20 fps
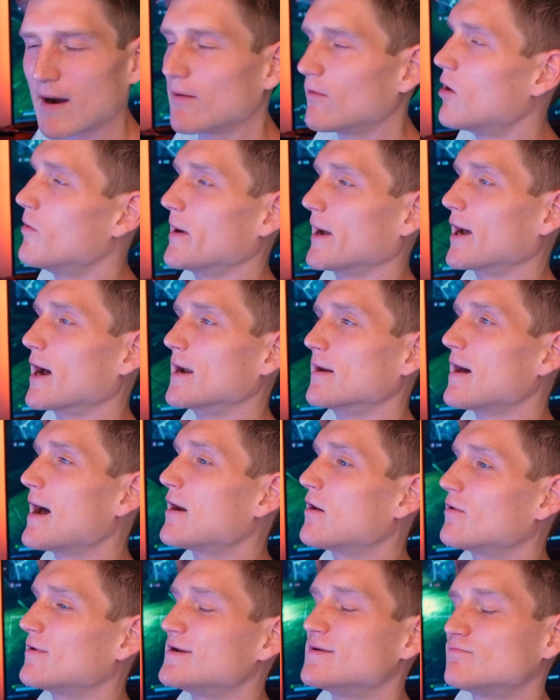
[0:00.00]
oh my God,
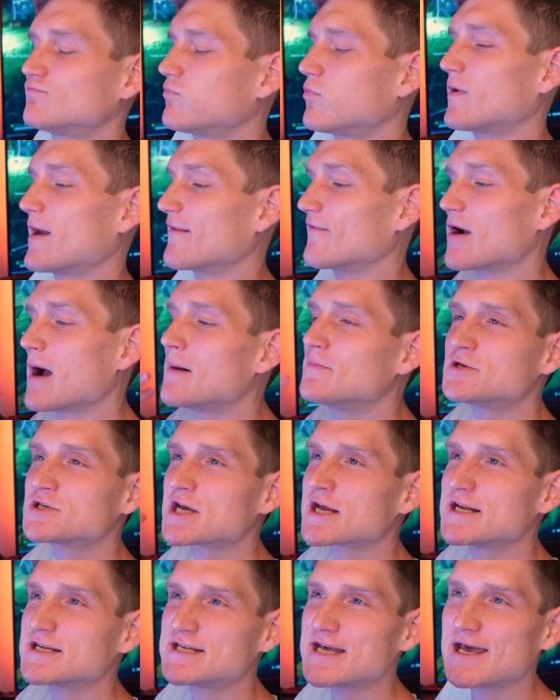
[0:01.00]
I don't, whatever. I'm
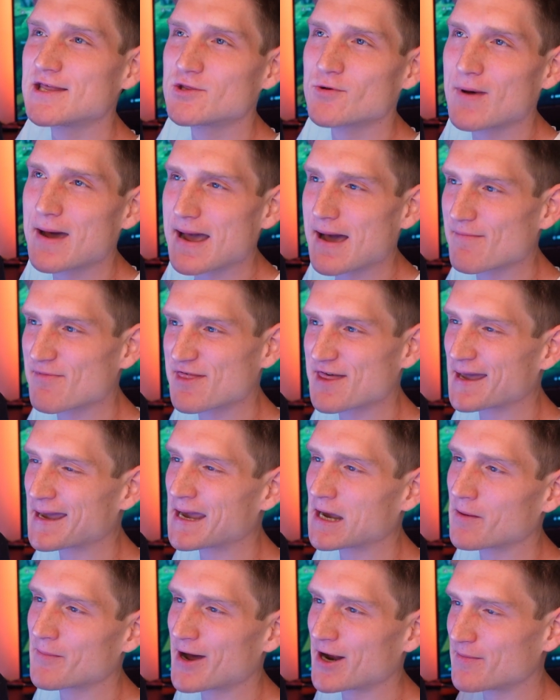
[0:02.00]
just going to say it the way I'm
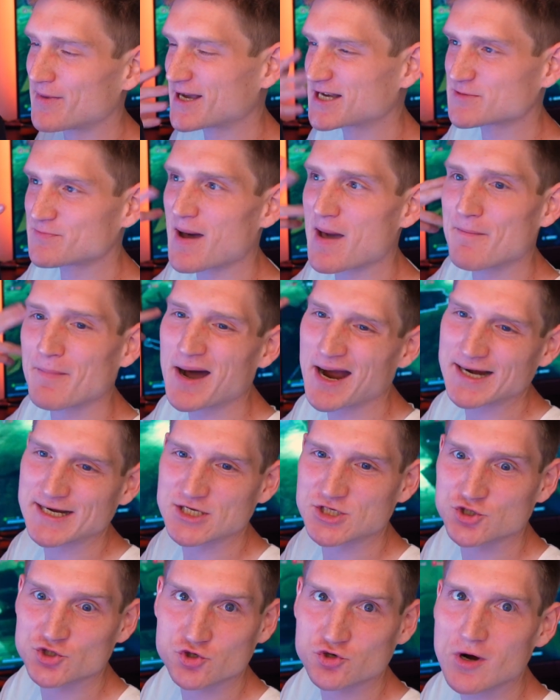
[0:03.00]
thinking about it because my
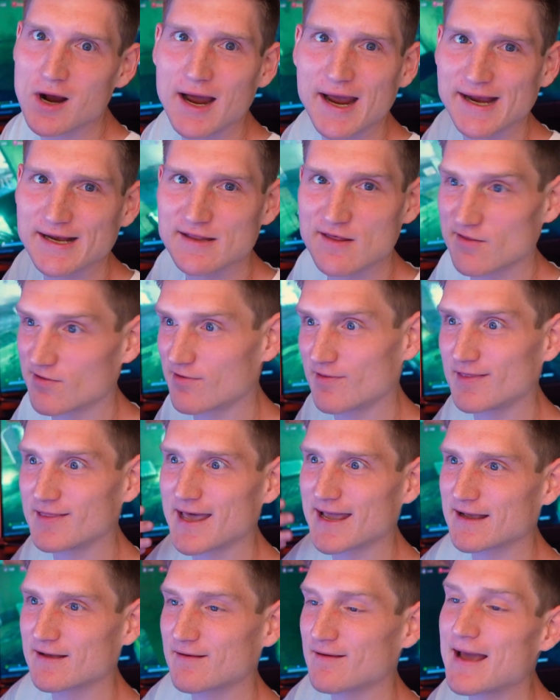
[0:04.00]
mind is trying to
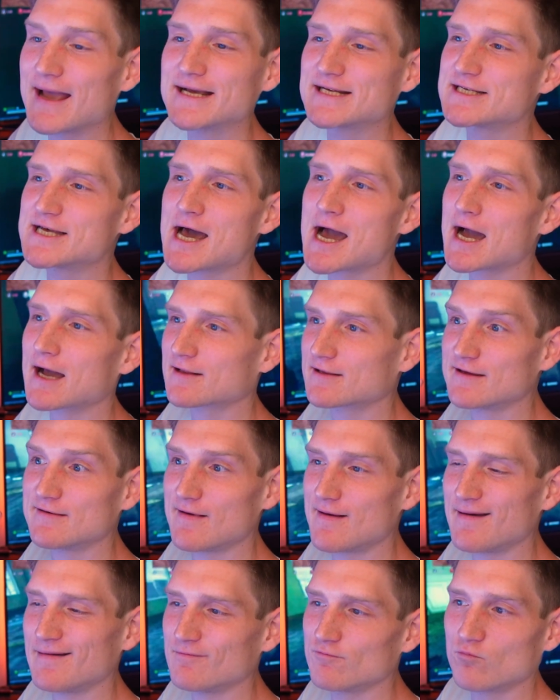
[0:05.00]
like exact
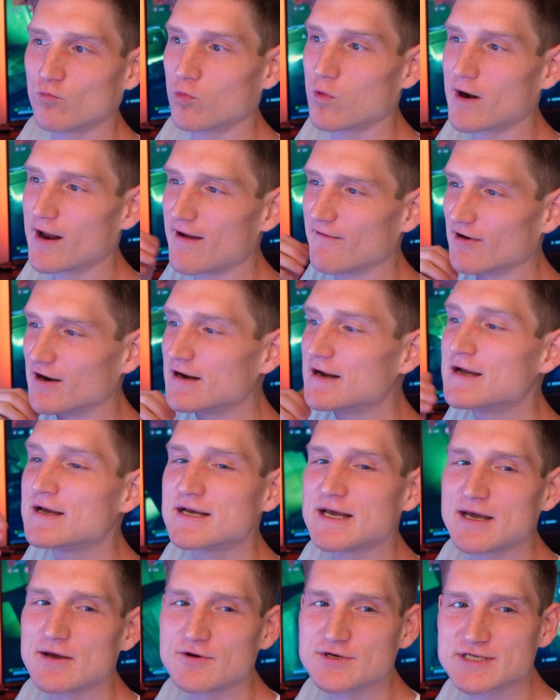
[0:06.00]
whatever.
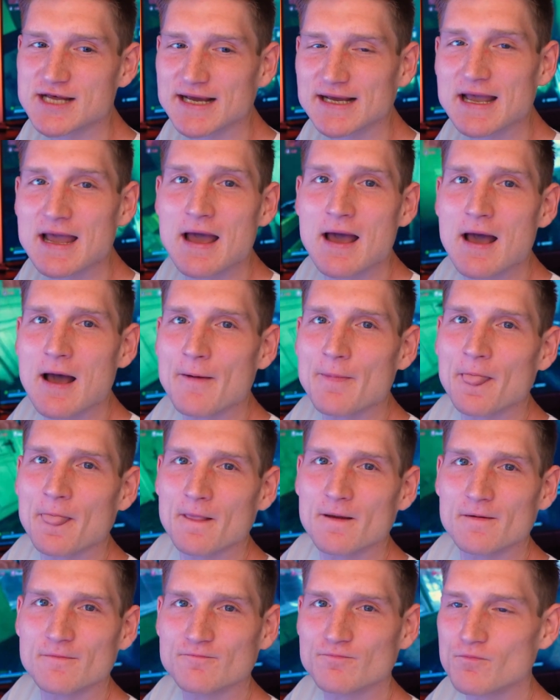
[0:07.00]
It was like,
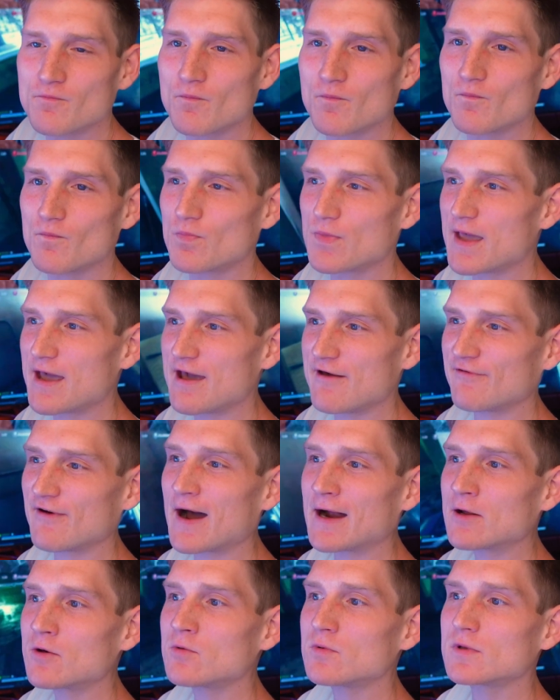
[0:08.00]
if
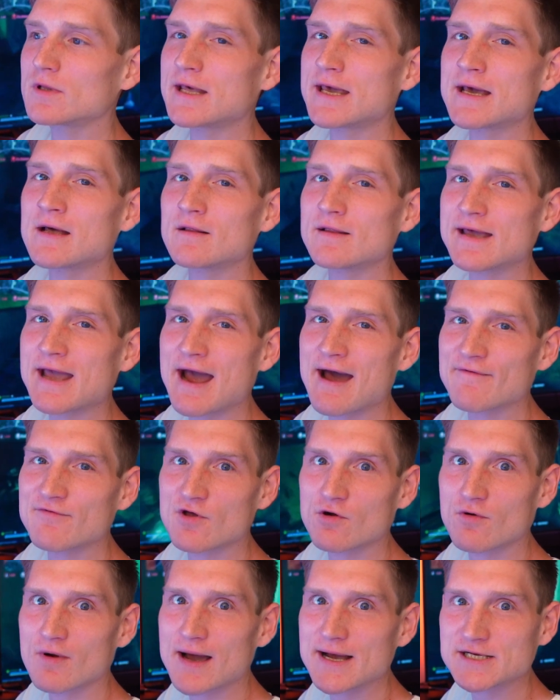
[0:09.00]
I don't legally have
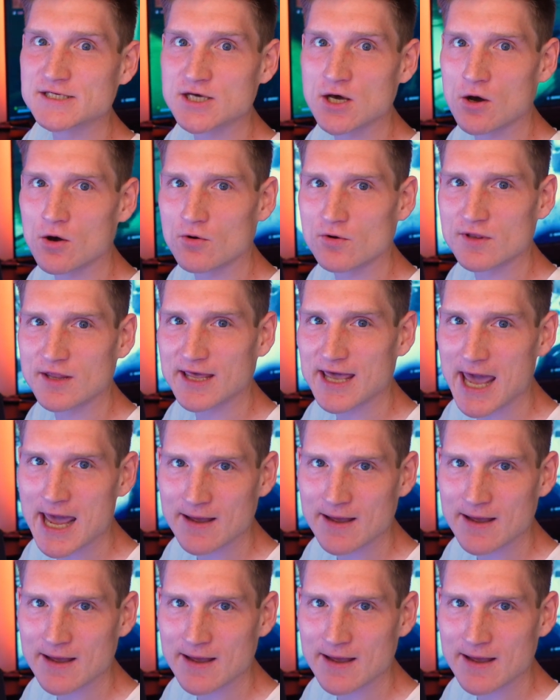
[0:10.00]
the right to own the